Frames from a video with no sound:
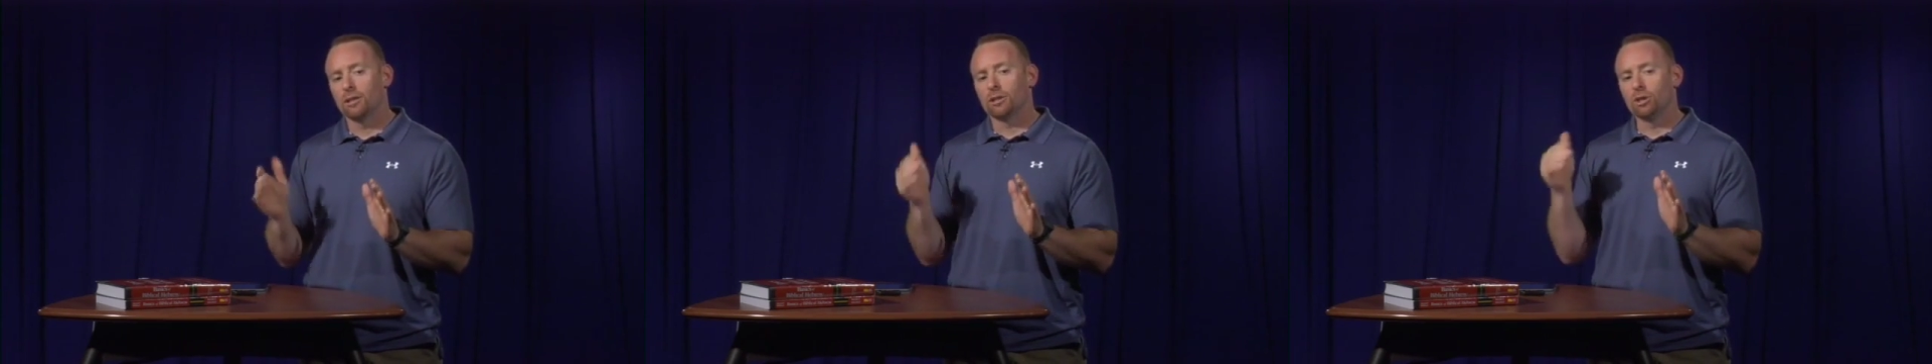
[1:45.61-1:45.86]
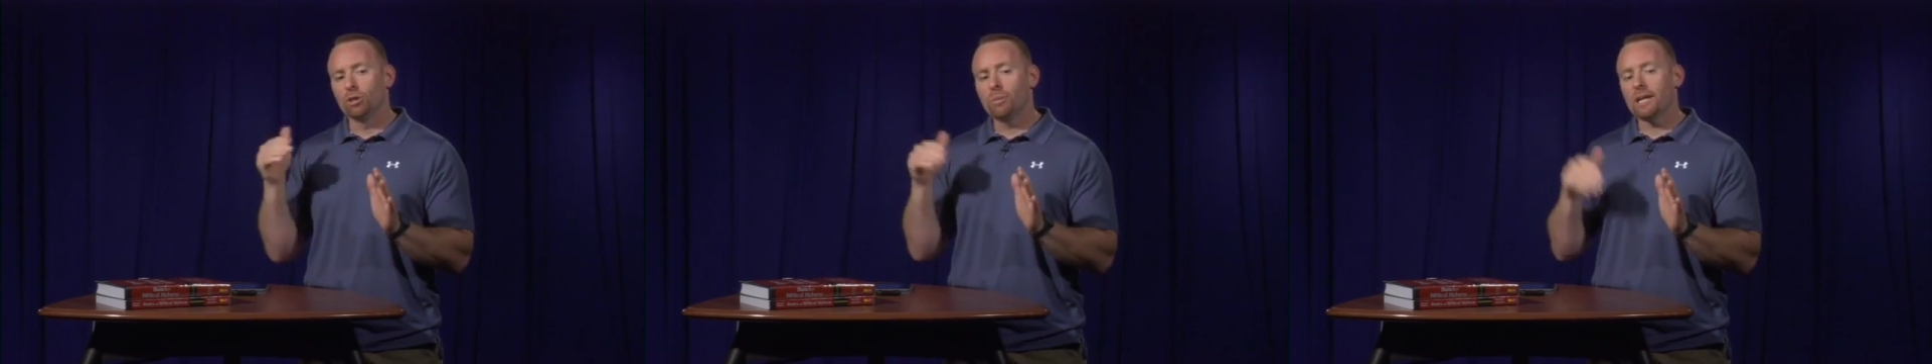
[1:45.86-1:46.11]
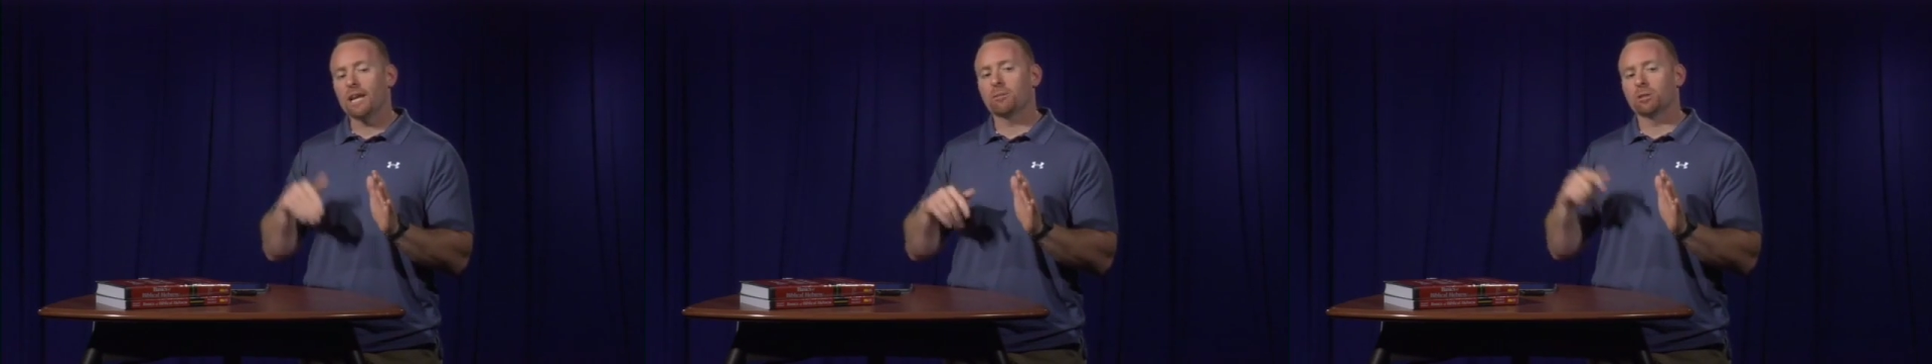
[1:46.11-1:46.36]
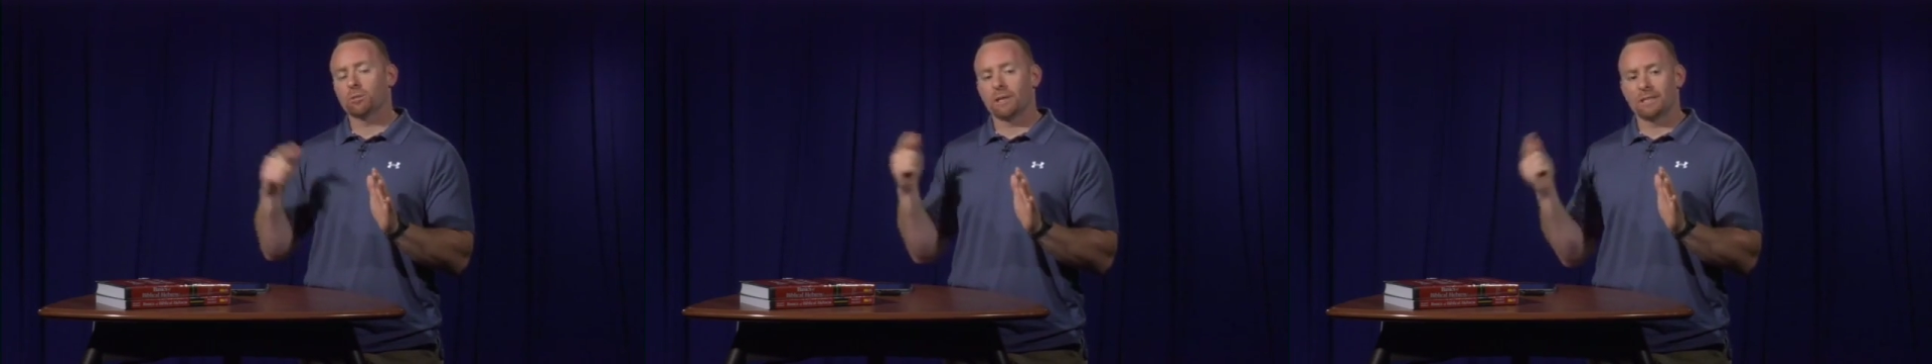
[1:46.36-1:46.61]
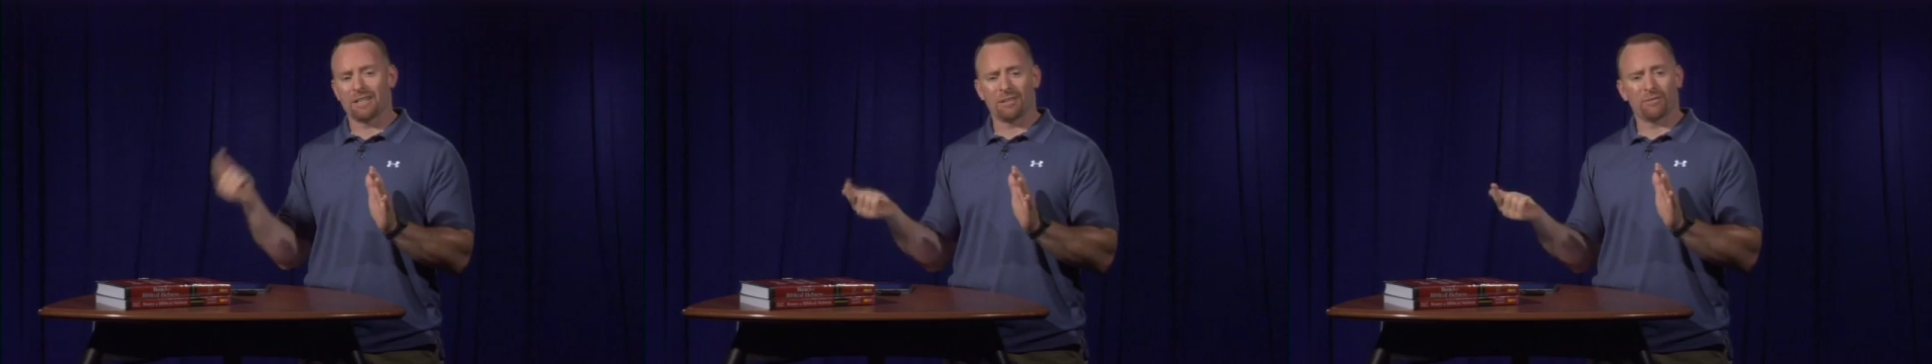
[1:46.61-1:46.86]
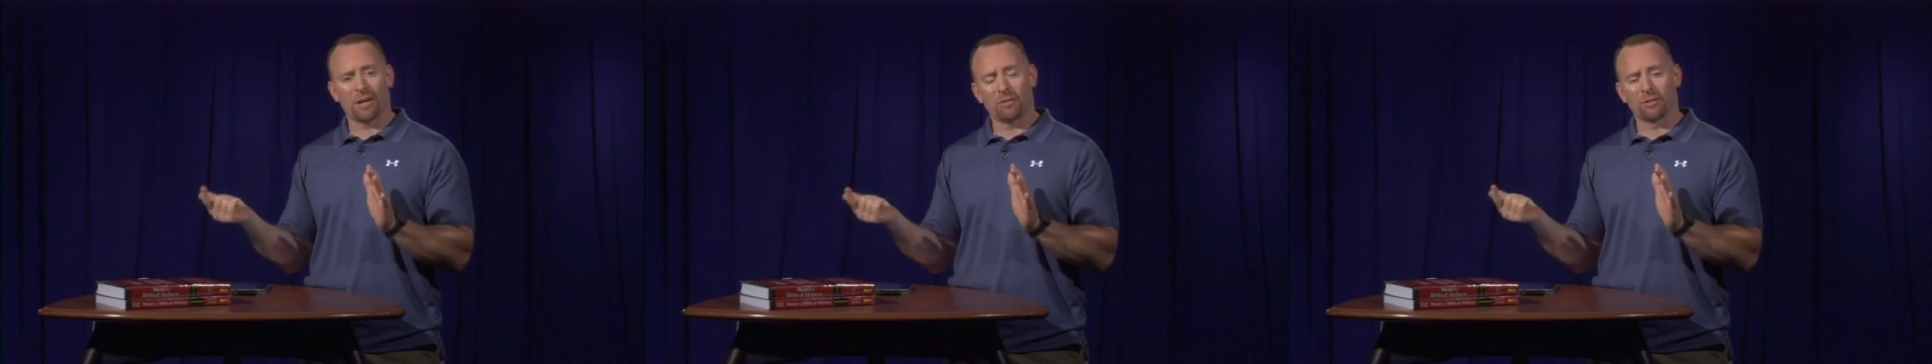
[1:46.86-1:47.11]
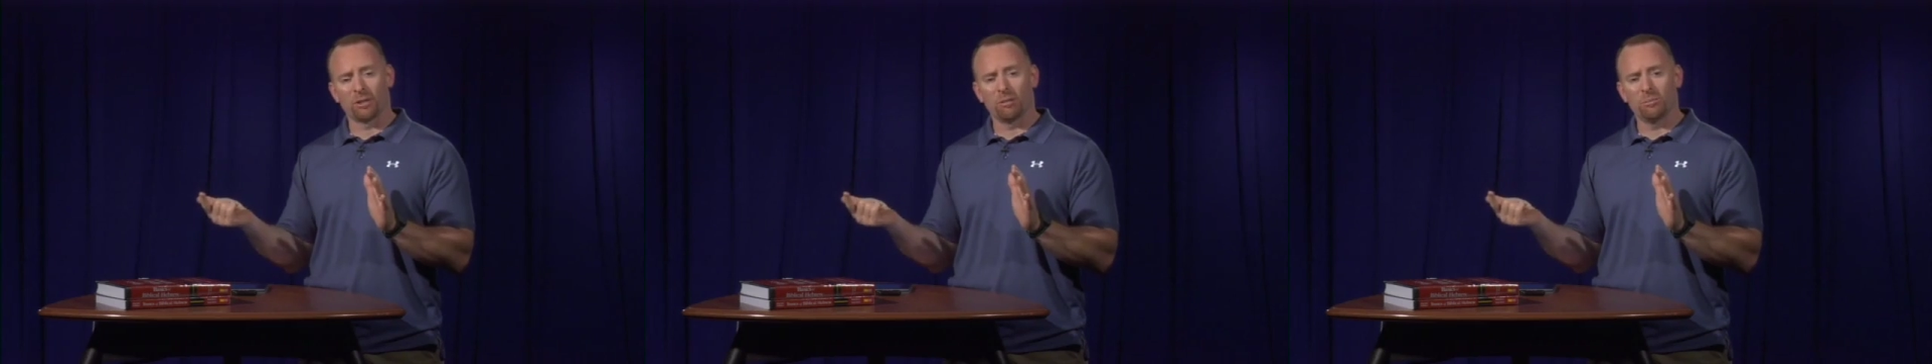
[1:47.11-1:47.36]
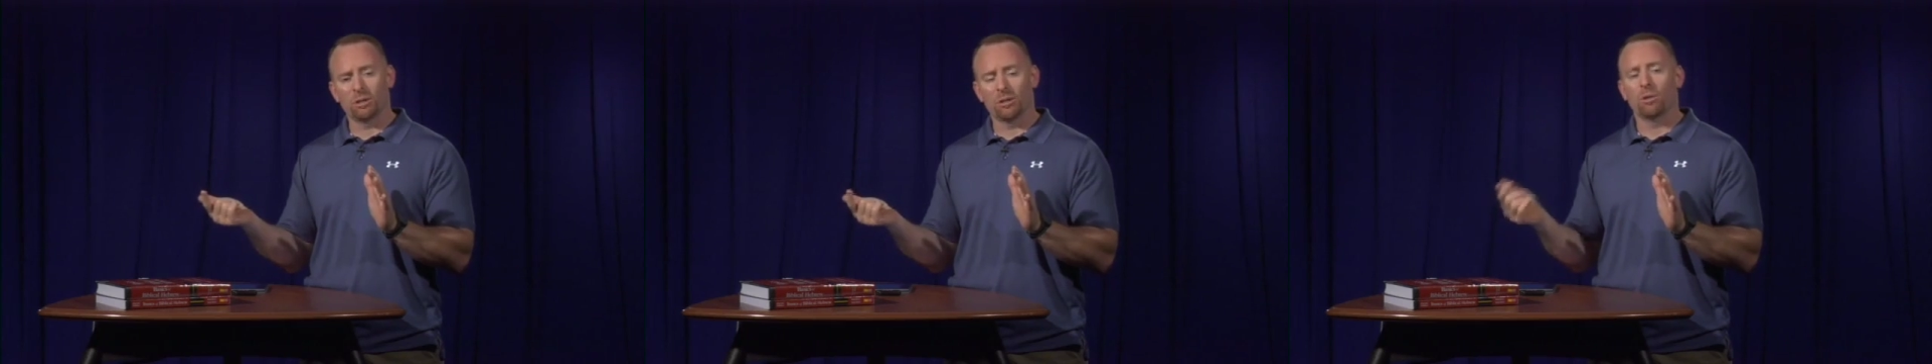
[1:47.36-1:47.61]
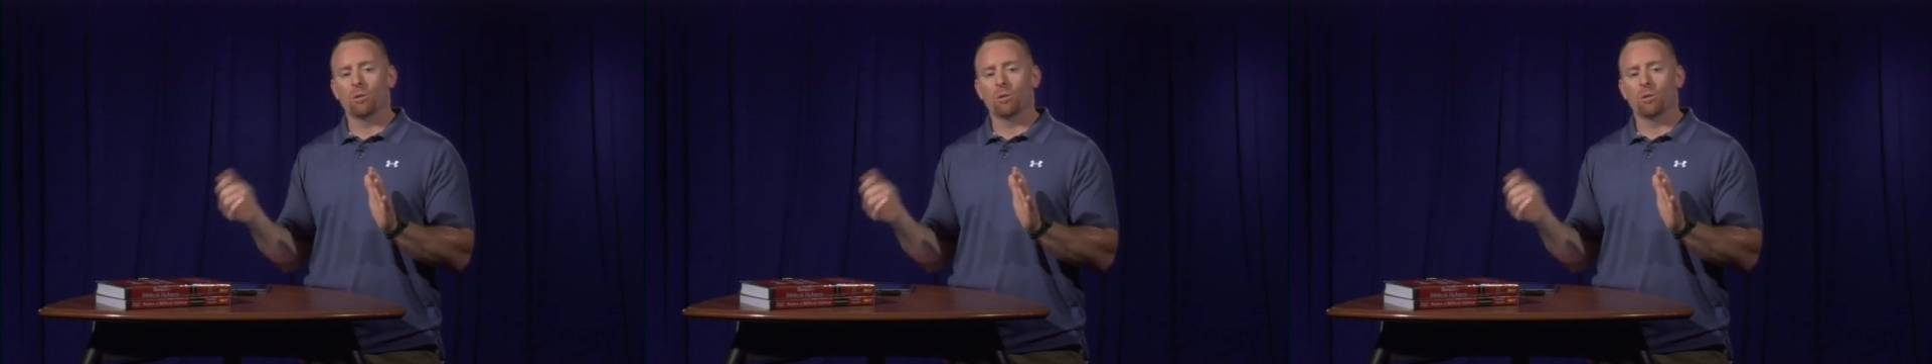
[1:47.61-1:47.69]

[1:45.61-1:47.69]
you'll be able to identify verbs